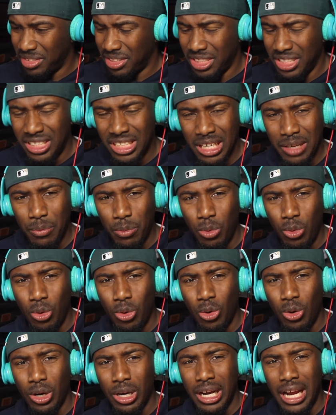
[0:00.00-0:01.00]
She said
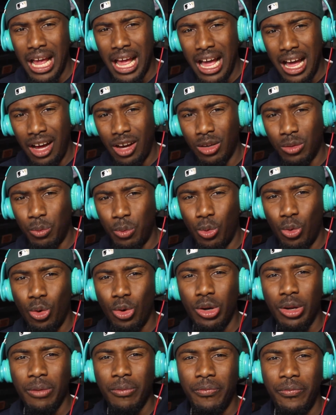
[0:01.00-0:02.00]
pour it out,
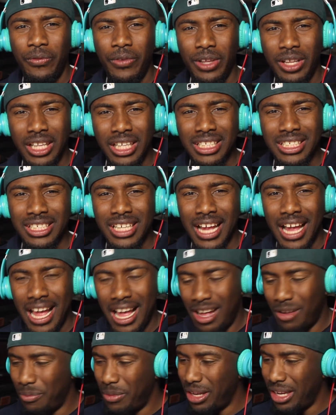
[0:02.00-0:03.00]
pour them feelings
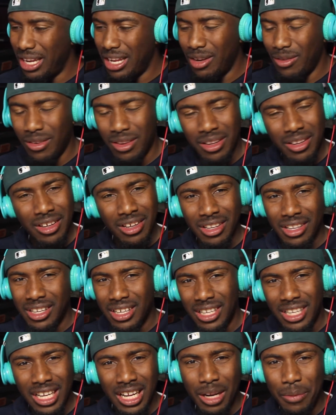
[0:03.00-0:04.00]
out. Man, get
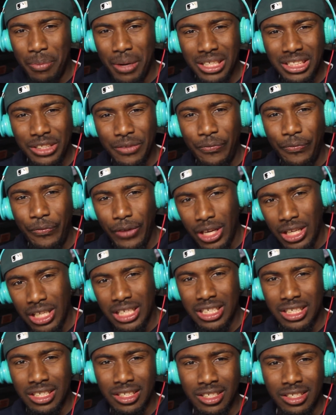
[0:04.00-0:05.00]
about your
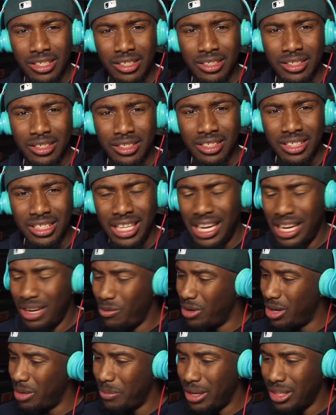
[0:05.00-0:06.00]
feelings. She ain't
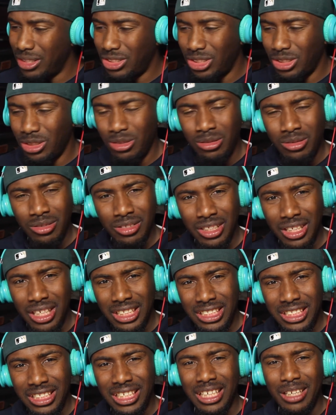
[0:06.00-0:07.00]
worried about you.
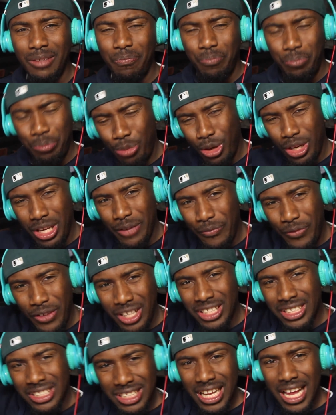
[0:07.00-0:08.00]
Pour your
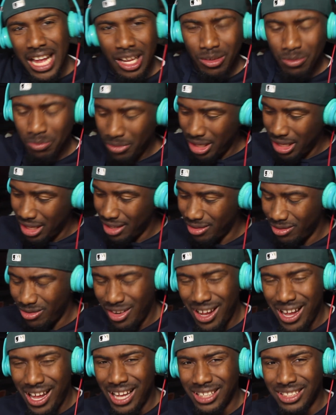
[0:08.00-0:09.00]
feelings out, man.
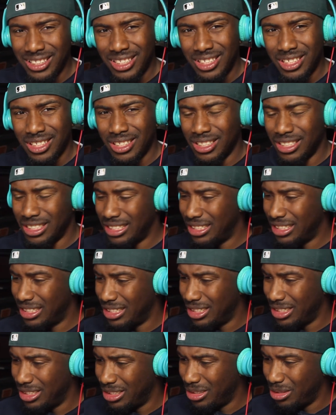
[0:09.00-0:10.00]
What?
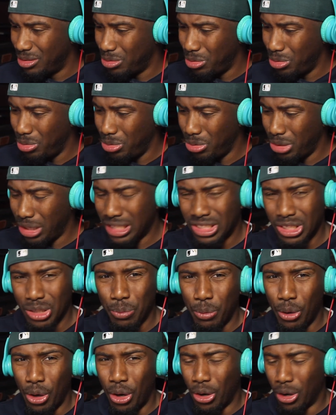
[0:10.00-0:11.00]
Ooh, that's a
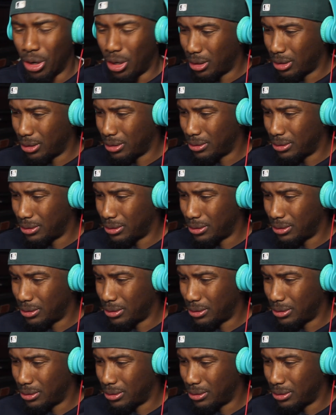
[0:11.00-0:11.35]
bar.